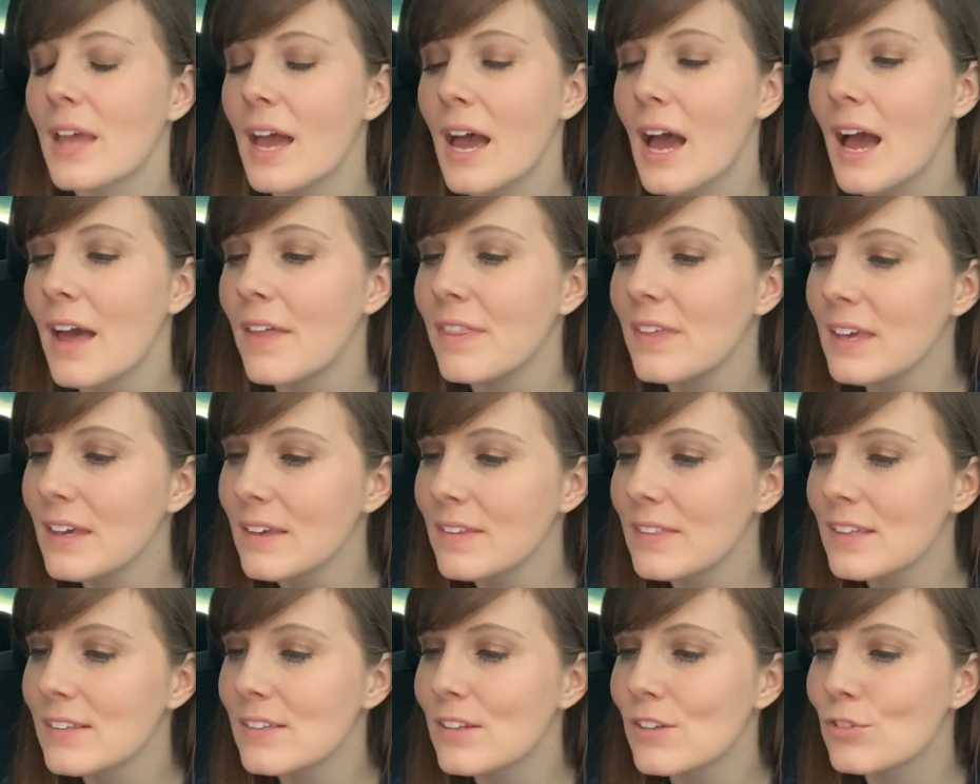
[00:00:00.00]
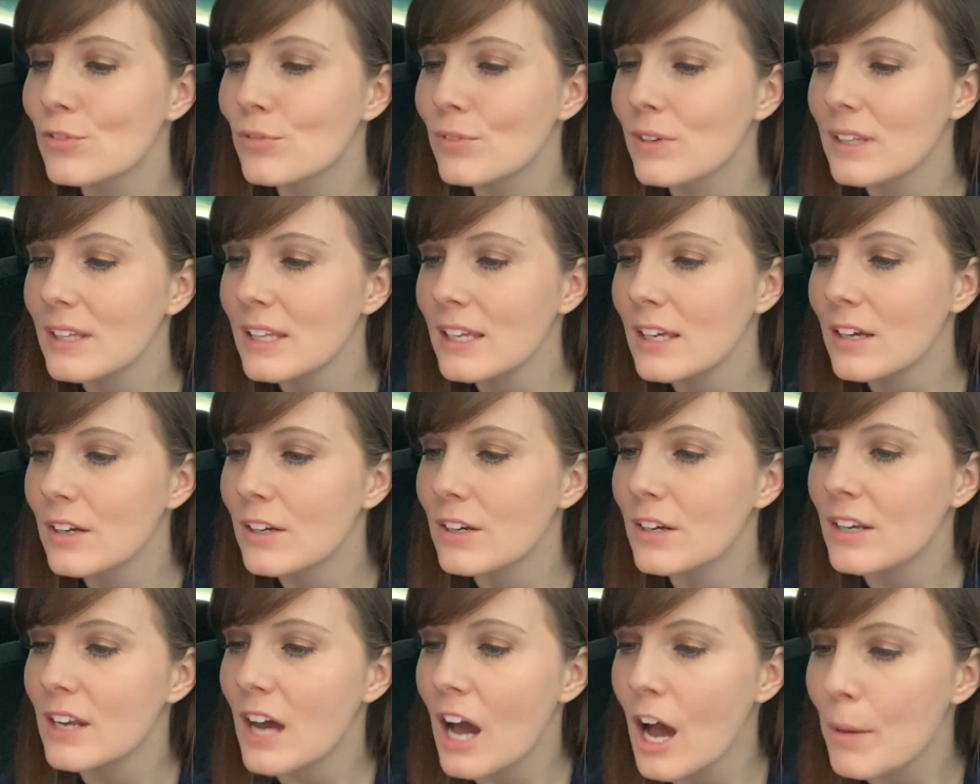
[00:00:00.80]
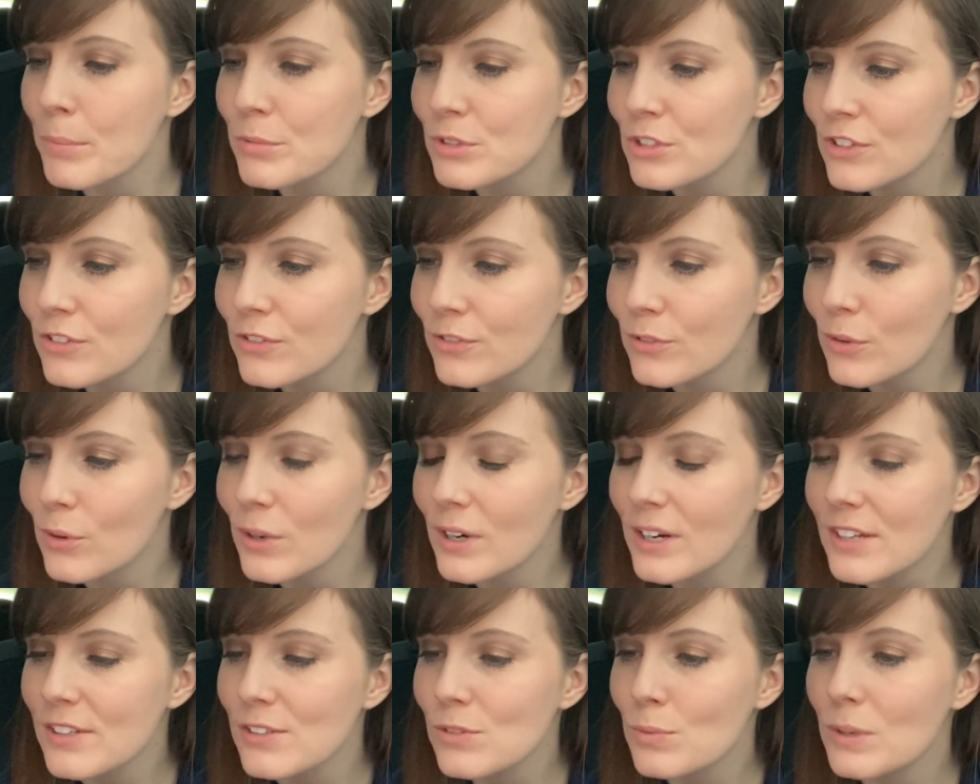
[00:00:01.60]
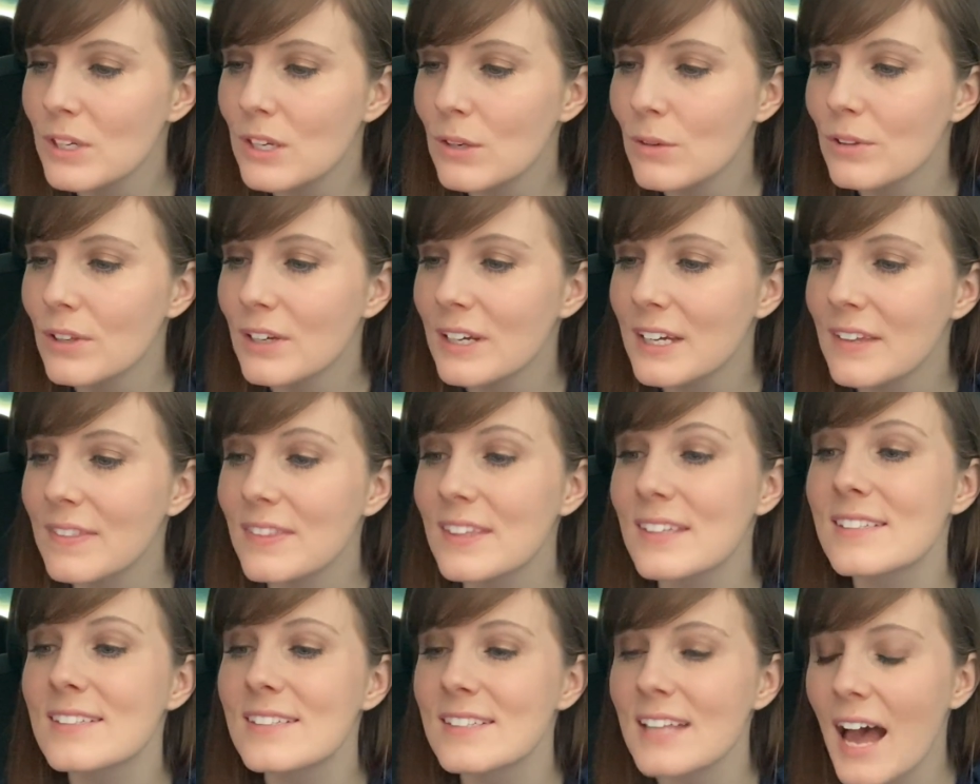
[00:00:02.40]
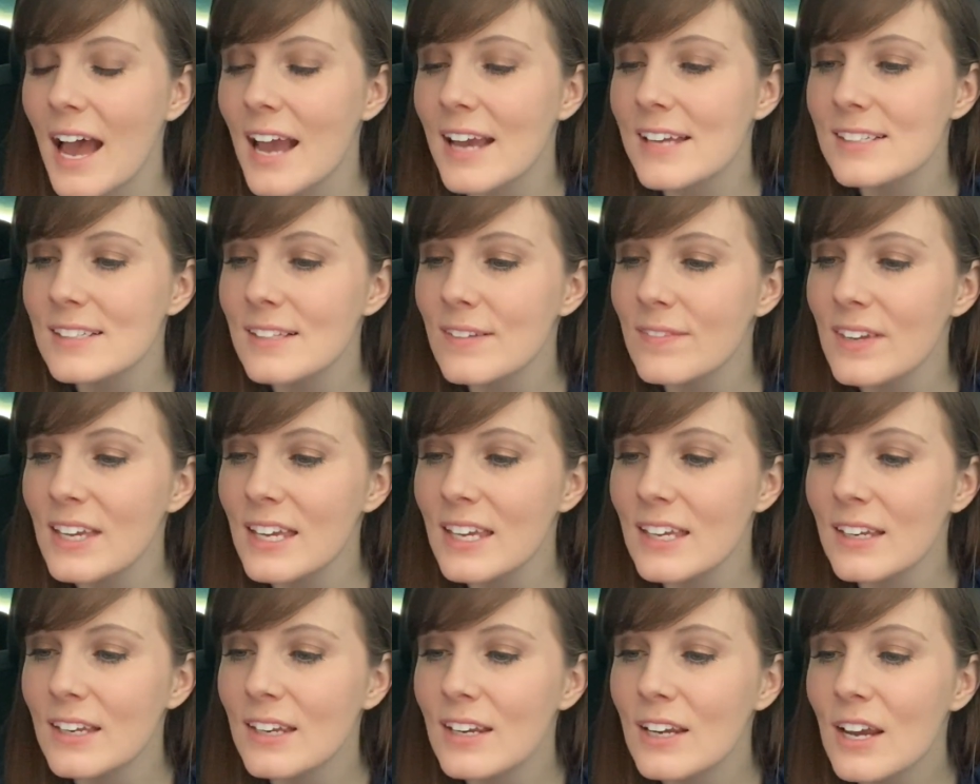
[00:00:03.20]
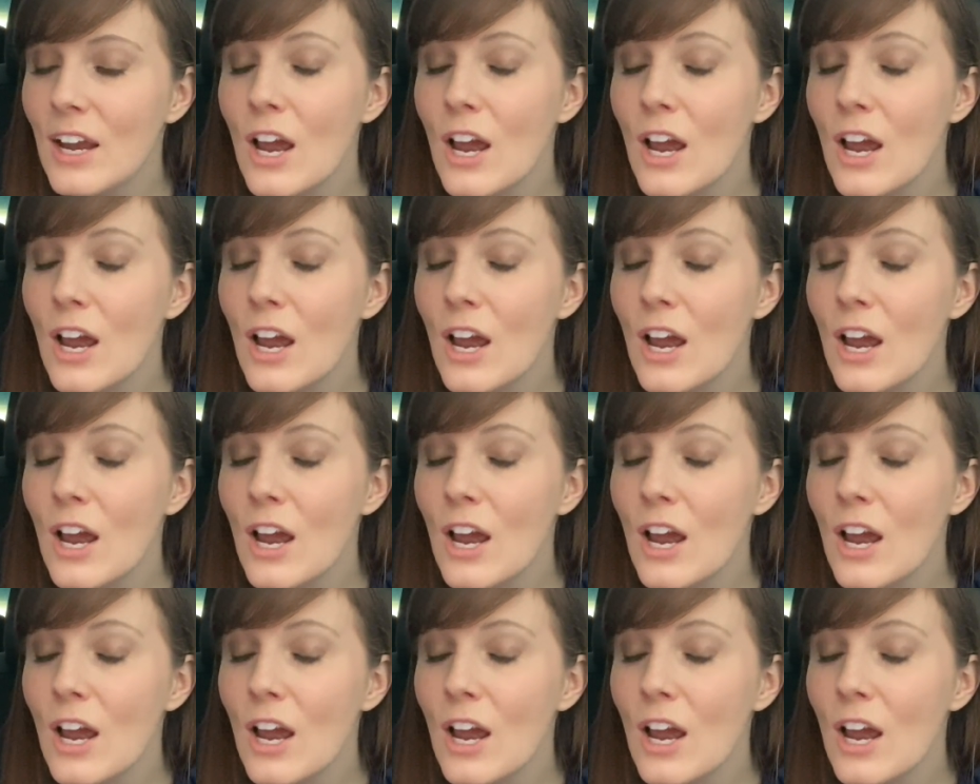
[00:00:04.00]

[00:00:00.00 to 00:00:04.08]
I think this is really a good option for us when you look at the size of it.